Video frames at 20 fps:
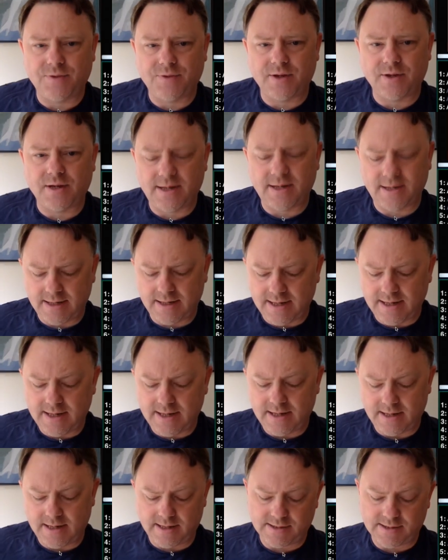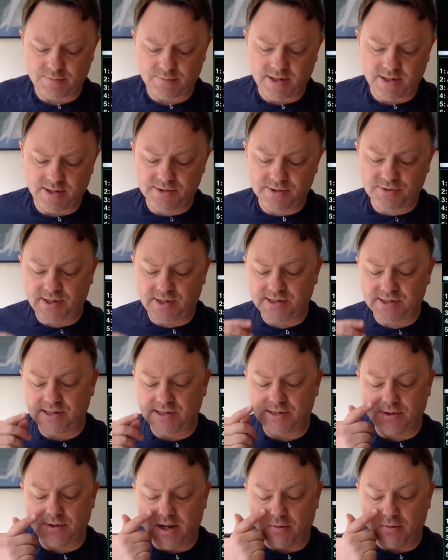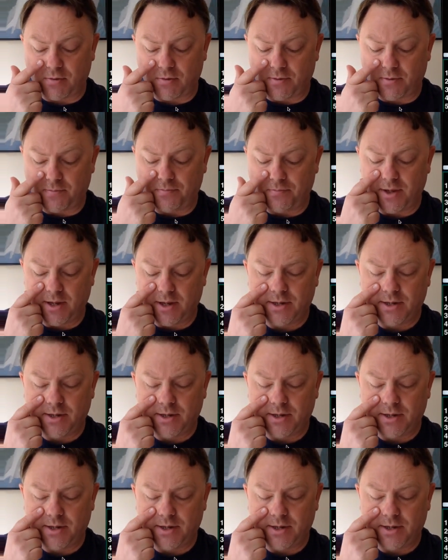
Okay, li is where the stress is on that one.